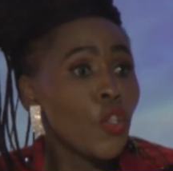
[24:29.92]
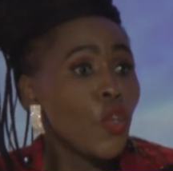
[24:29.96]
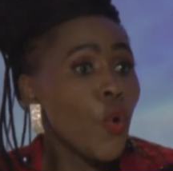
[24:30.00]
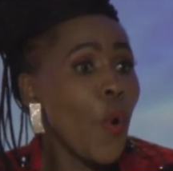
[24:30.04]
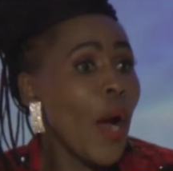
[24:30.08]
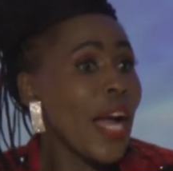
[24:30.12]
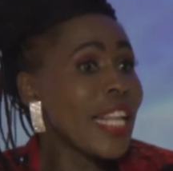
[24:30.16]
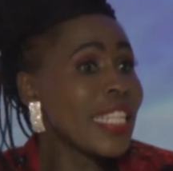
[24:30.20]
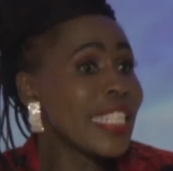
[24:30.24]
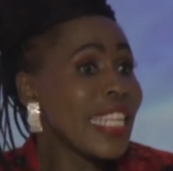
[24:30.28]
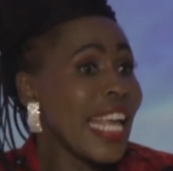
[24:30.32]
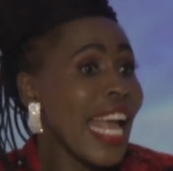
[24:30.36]

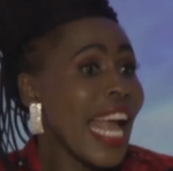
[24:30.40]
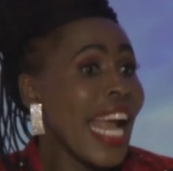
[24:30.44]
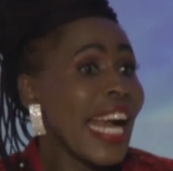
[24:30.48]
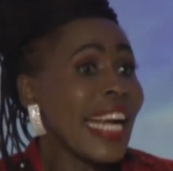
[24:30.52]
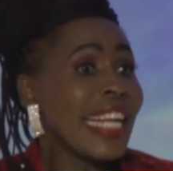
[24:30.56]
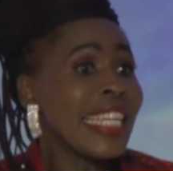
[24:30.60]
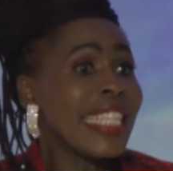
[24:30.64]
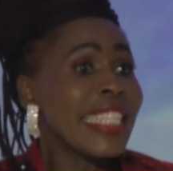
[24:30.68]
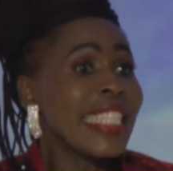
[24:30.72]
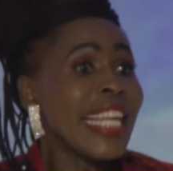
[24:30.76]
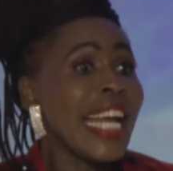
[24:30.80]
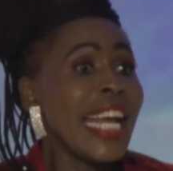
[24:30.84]
towards
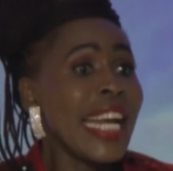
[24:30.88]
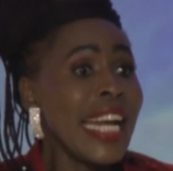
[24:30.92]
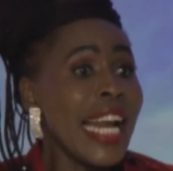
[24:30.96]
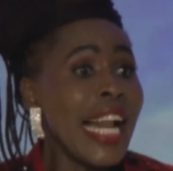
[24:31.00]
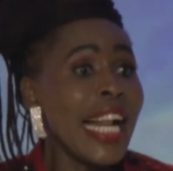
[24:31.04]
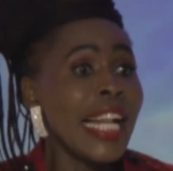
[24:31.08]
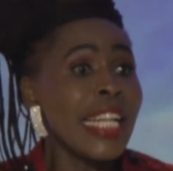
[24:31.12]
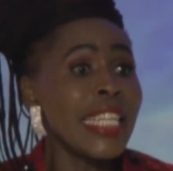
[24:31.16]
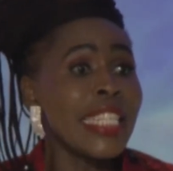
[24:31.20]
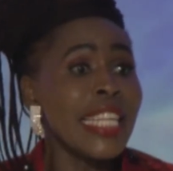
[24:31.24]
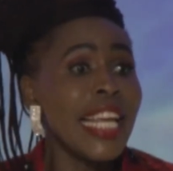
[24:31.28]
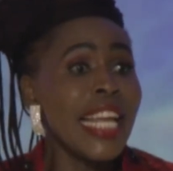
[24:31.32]

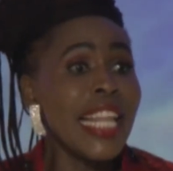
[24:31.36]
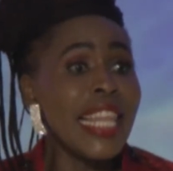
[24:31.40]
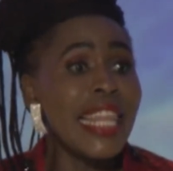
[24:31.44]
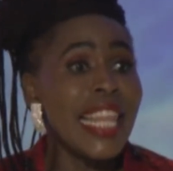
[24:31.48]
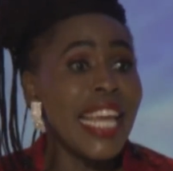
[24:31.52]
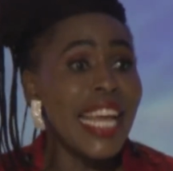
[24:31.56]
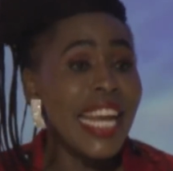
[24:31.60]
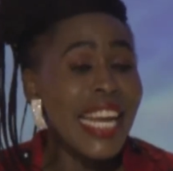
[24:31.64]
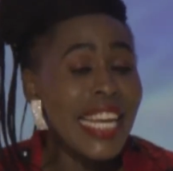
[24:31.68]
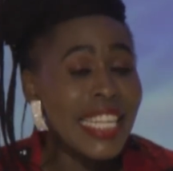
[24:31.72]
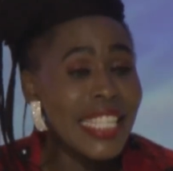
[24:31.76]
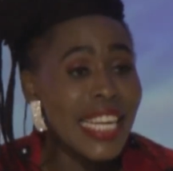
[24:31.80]
externals
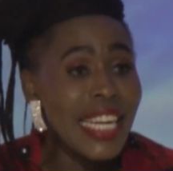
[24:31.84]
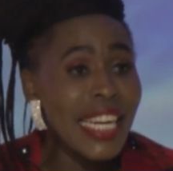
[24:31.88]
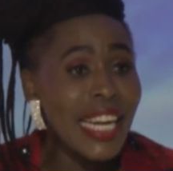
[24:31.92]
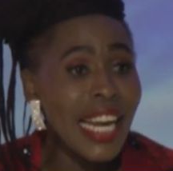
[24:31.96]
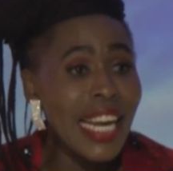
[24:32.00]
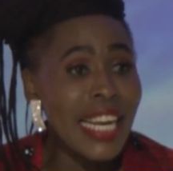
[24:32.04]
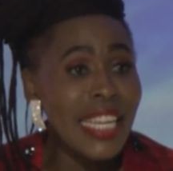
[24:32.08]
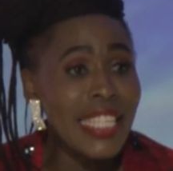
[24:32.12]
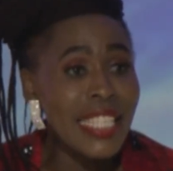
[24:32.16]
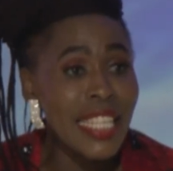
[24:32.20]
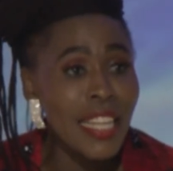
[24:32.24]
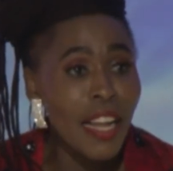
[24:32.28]
and the
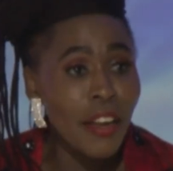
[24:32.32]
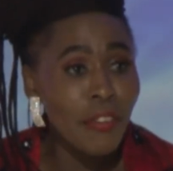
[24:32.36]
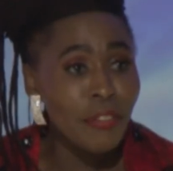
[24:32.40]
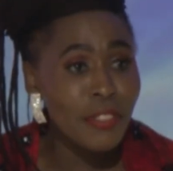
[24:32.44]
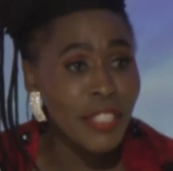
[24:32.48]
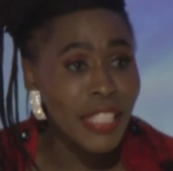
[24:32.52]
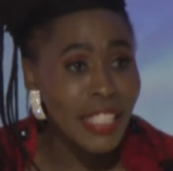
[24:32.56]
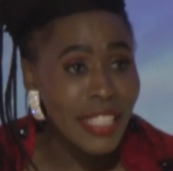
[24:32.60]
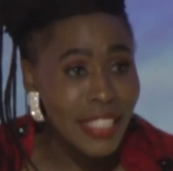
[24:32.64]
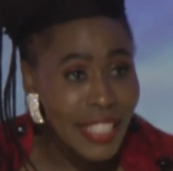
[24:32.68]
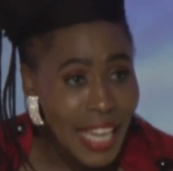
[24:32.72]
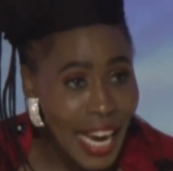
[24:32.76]
internal is
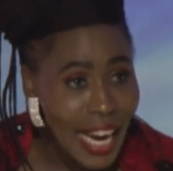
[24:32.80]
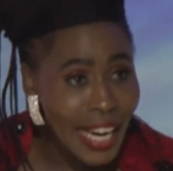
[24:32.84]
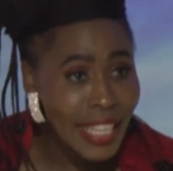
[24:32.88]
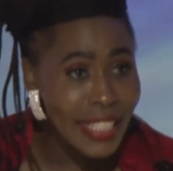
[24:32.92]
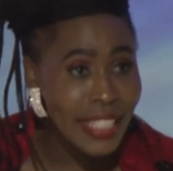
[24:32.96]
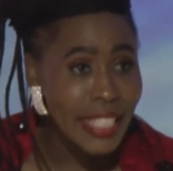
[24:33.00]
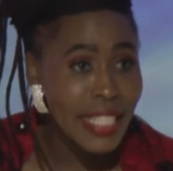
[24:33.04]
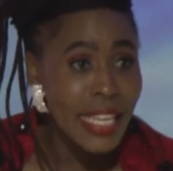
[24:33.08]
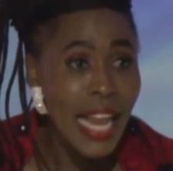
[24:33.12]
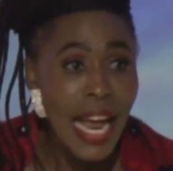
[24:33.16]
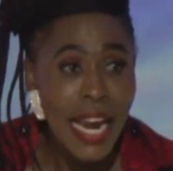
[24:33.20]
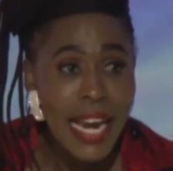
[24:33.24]
left
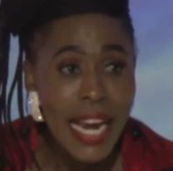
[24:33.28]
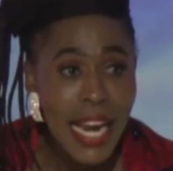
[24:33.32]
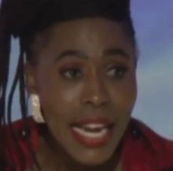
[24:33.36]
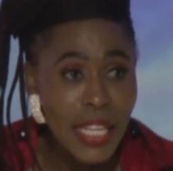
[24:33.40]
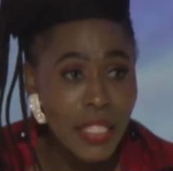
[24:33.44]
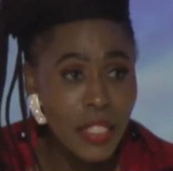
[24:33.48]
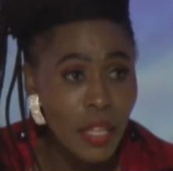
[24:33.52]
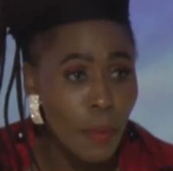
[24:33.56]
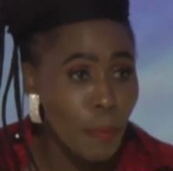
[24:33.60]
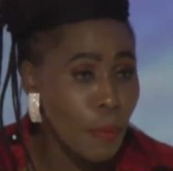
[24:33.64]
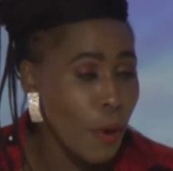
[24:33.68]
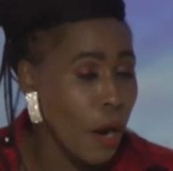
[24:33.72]
intact that
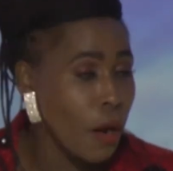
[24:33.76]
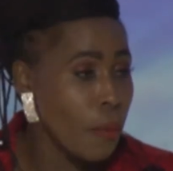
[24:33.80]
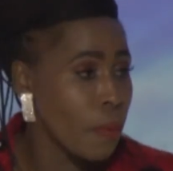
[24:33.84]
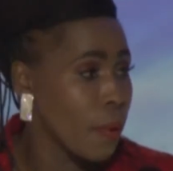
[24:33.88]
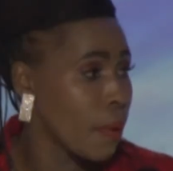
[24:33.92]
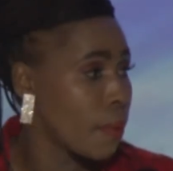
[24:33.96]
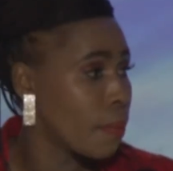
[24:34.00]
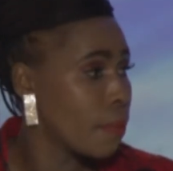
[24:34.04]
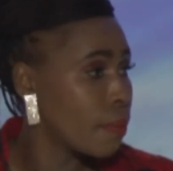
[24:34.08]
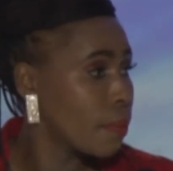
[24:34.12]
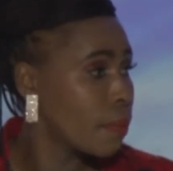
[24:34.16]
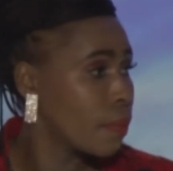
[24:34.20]
is the
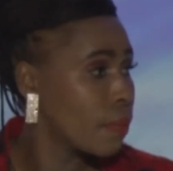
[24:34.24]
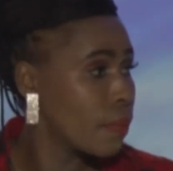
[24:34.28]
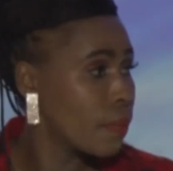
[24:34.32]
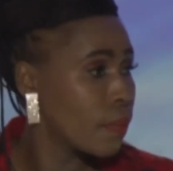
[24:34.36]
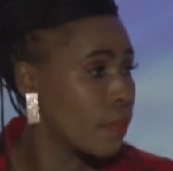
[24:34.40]
problem